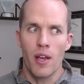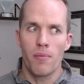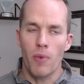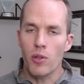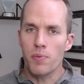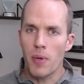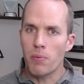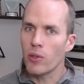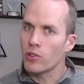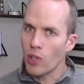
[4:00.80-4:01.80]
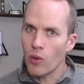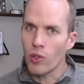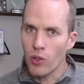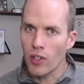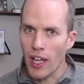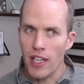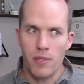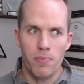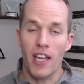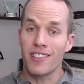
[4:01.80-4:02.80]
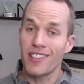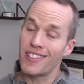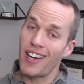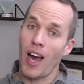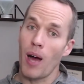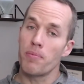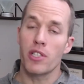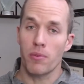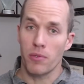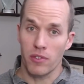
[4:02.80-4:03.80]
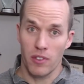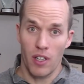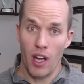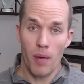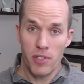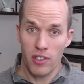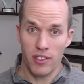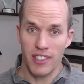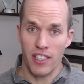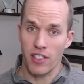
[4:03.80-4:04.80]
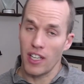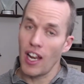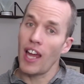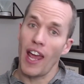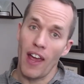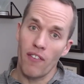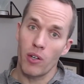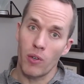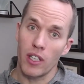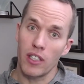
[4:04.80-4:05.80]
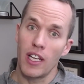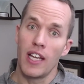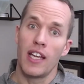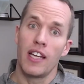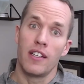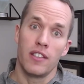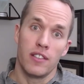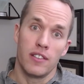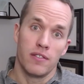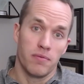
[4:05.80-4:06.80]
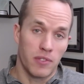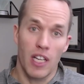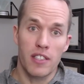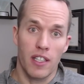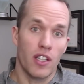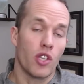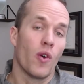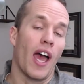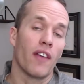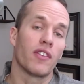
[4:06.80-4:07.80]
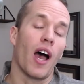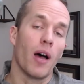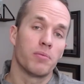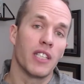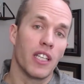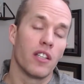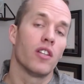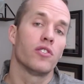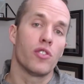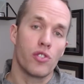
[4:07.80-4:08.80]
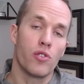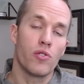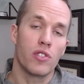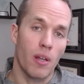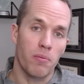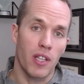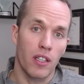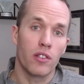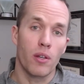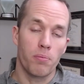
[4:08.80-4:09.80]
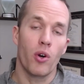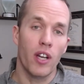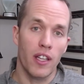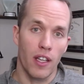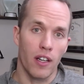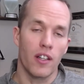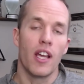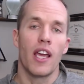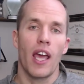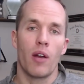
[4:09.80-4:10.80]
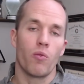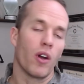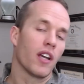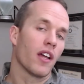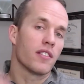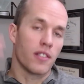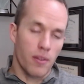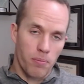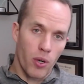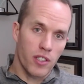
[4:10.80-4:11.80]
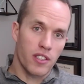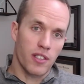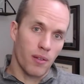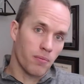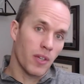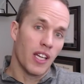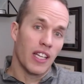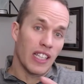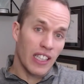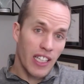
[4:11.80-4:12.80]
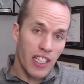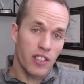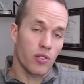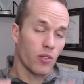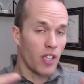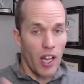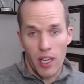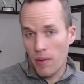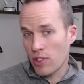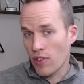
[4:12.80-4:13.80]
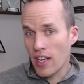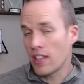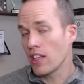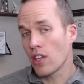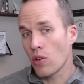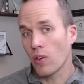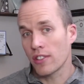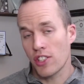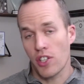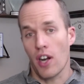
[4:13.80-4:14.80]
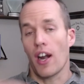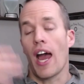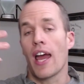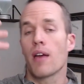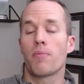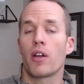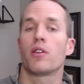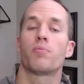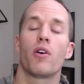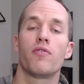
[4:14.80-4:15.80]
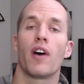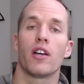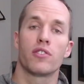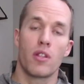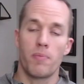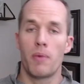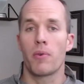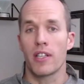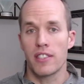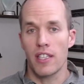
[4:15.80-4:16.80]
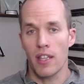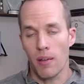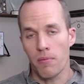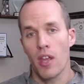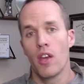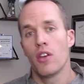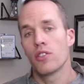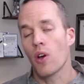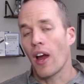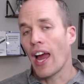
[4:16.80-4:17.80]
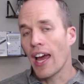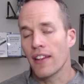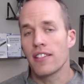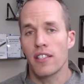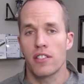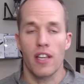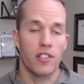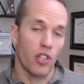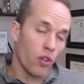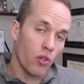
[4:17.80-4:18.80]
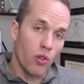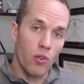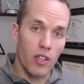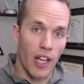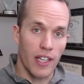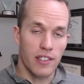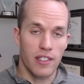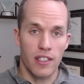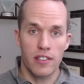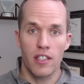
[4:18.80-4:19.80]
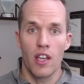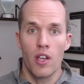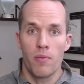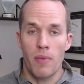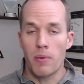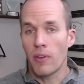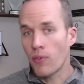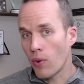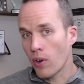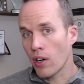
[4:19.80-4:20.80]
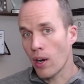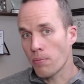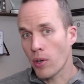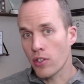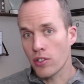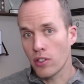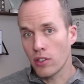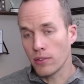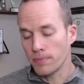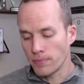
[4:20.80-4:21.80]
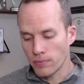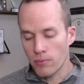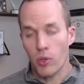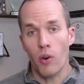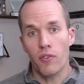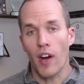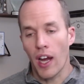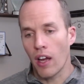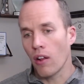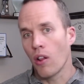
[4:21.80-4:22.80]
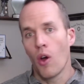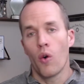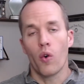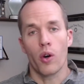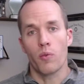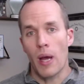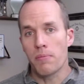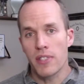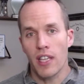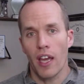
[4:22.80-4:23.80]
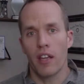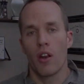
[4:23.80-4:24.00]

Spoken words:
most people don't utilize because it's an optional section. Not everyone does it. You have to opt in to choose something to put in there. And what it does is it puts some links or documents or anything that you want to share high up on your profile so that people can see them. So I highly suggest you utilize this, maybe for a personal profile or a website,